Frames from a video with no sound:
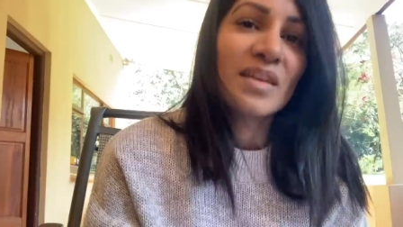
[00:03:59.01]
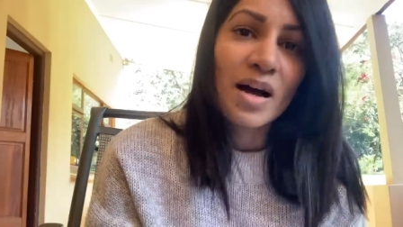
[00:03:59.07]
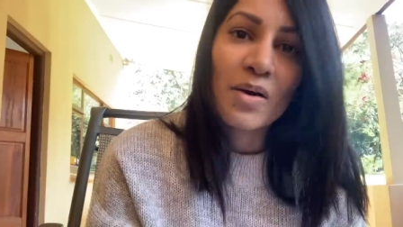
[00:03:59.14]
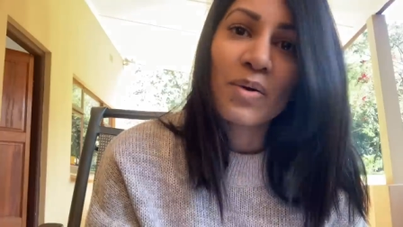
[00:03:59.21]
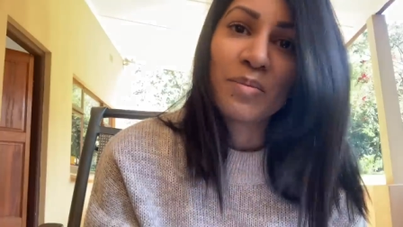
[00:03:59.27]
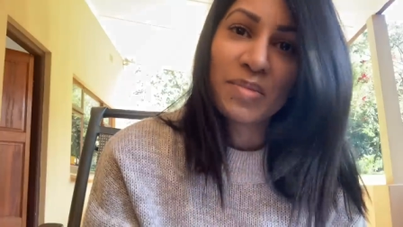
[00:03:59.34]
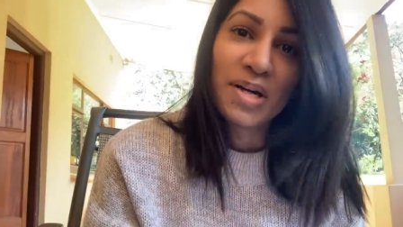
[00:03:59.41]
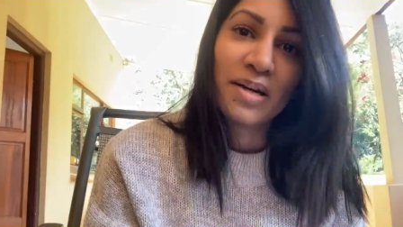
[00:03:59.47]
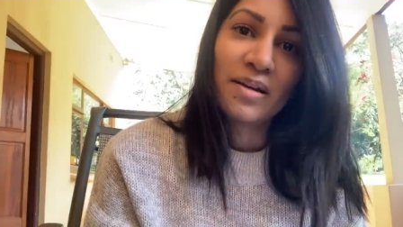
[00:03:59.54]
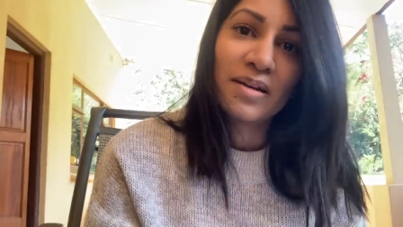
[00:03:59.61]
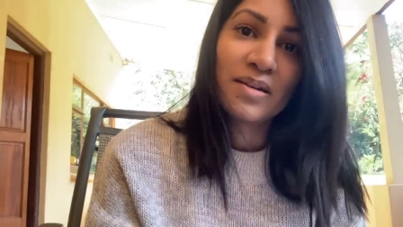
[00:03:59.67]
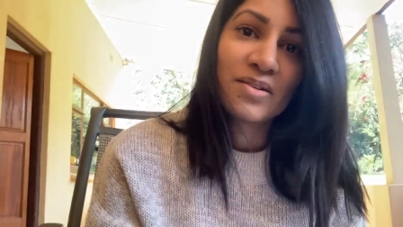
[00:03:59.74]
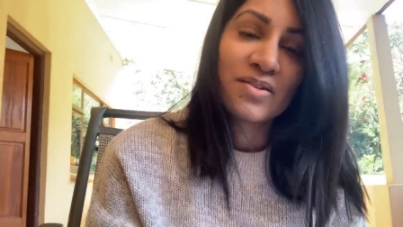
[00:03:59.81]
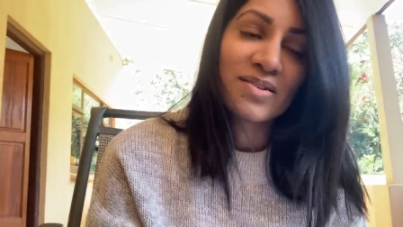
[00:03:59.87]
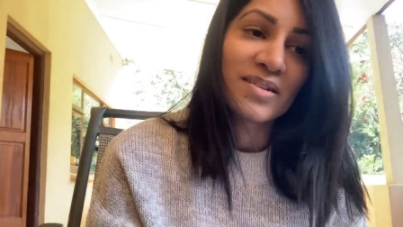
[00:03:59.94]
now I'm
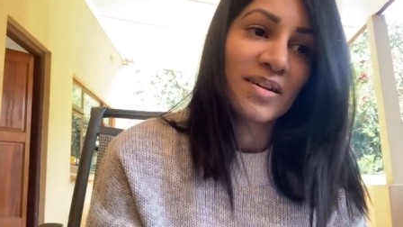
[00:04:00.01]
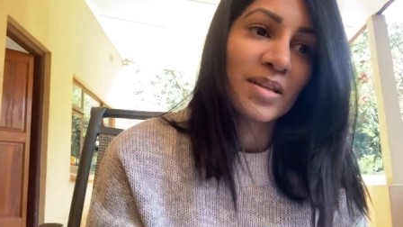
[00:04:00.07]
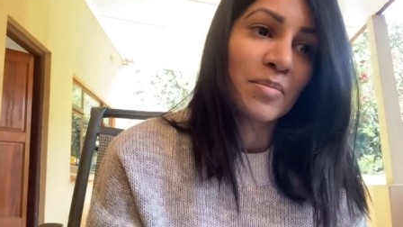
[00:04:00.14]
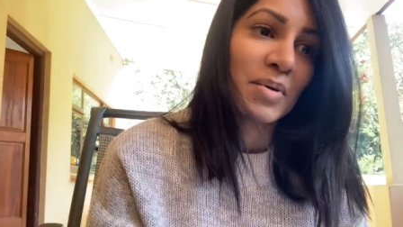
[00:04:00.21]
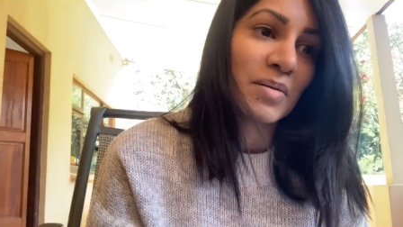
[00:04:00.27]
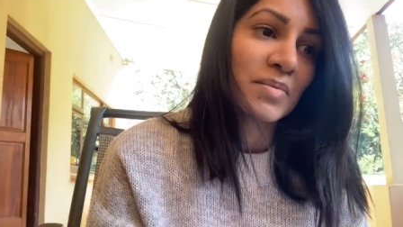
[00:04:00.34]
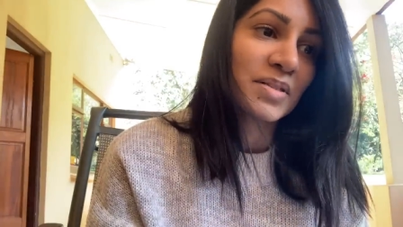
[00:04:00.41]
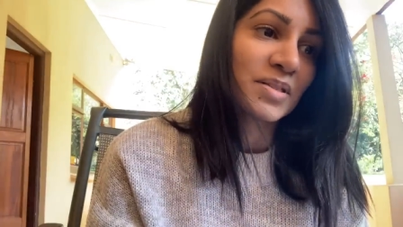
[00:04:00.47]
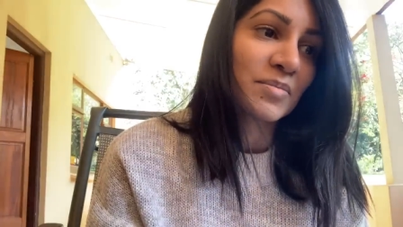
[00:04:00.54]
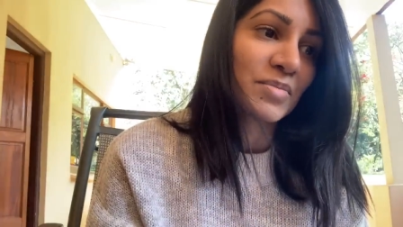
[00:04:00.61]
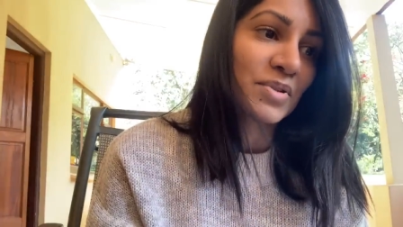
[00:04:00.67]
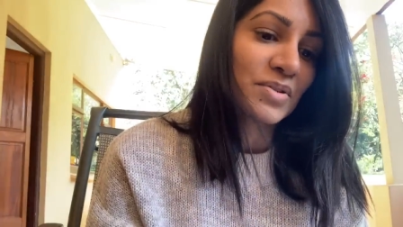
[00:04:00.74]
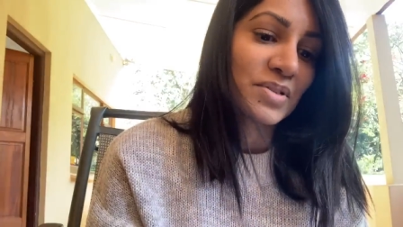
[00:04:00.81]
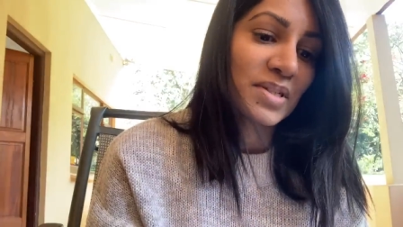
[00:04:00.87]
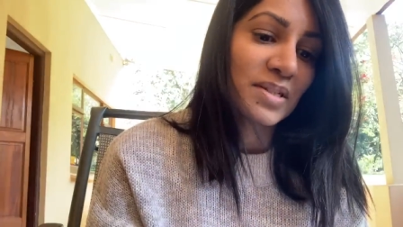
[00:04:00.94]
ready to start the publishing
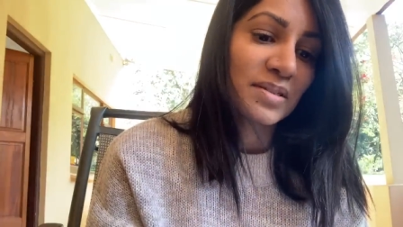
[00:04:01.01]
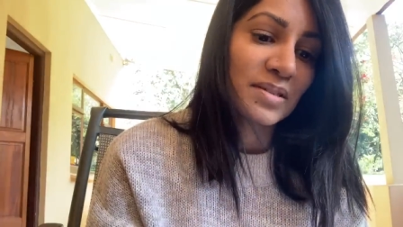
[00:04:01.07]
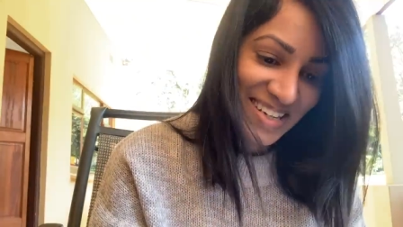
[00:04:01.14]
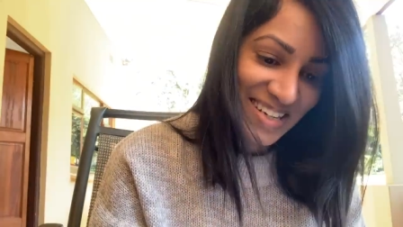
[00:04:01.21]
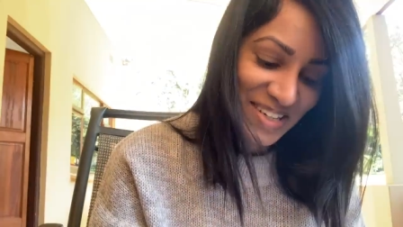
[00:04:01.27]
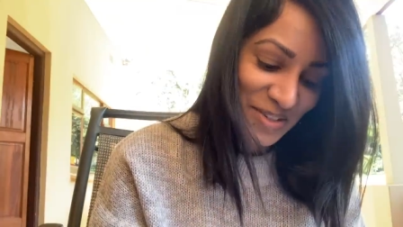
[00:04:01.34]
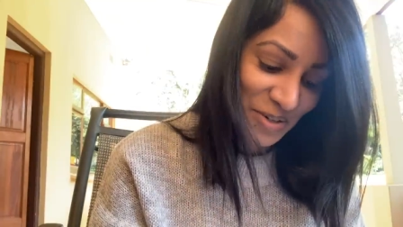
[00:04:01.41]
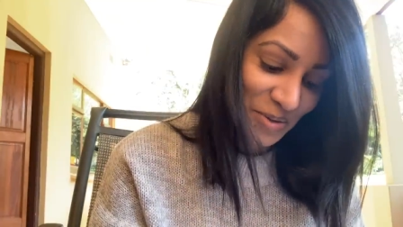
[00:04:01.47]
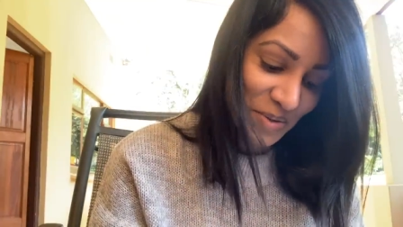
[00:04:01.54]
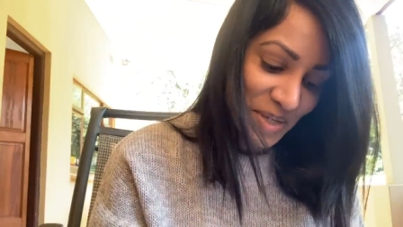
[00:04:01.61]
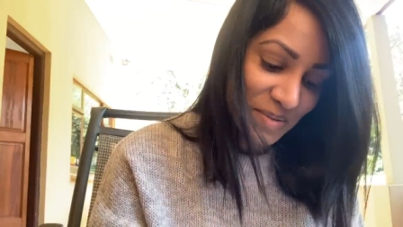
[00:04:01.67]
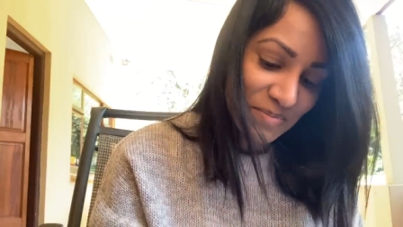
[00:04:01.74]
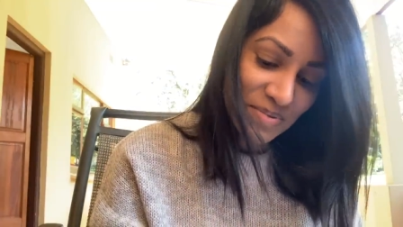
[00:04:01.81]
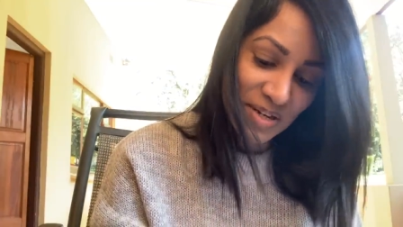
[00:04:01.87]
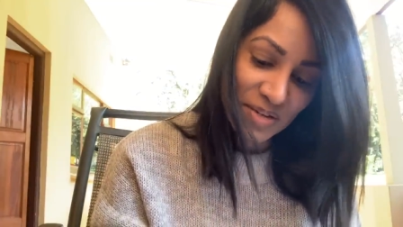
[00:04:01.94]
process. I don't know,
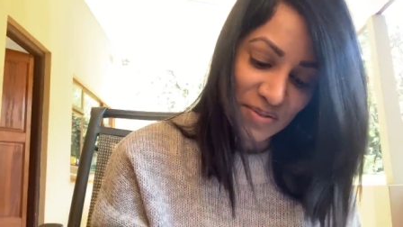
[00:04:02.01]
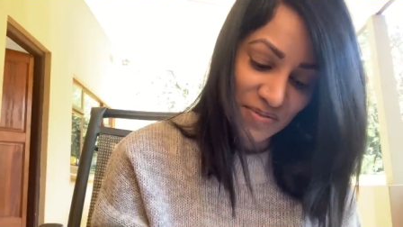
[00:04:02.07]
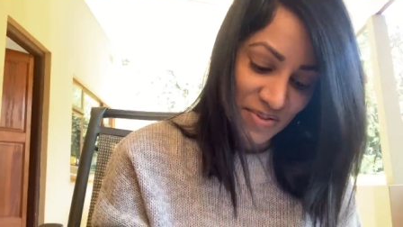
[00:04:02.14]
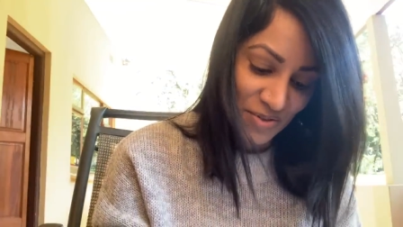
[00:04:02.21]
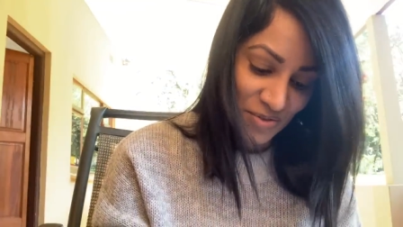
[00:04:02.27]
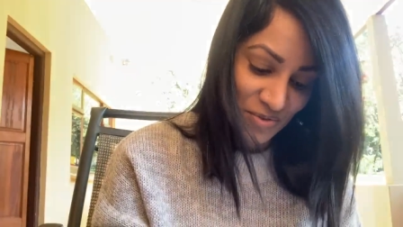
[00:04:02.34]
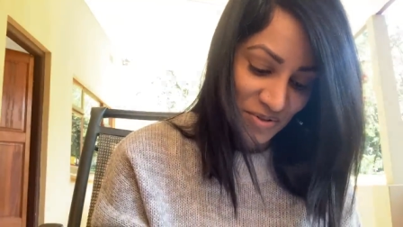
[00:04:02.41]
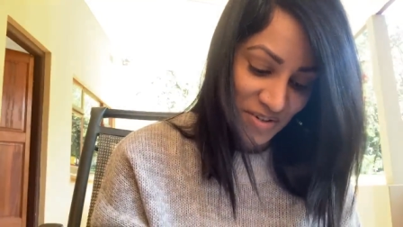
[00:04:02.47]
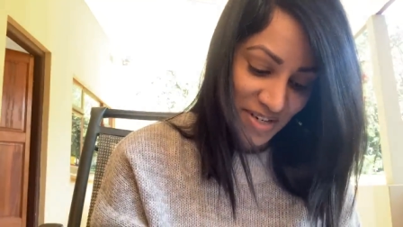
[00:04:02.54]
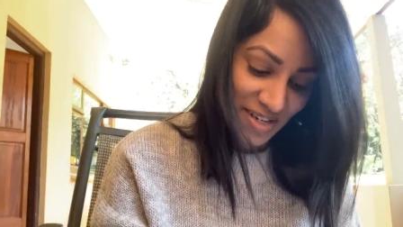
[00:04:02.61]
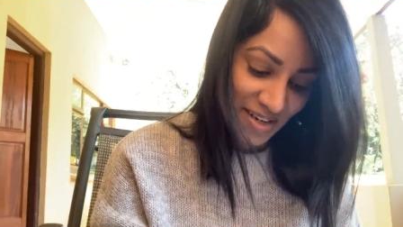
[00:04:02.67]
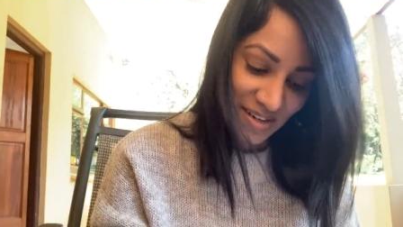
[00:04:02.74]
I'm proud of the story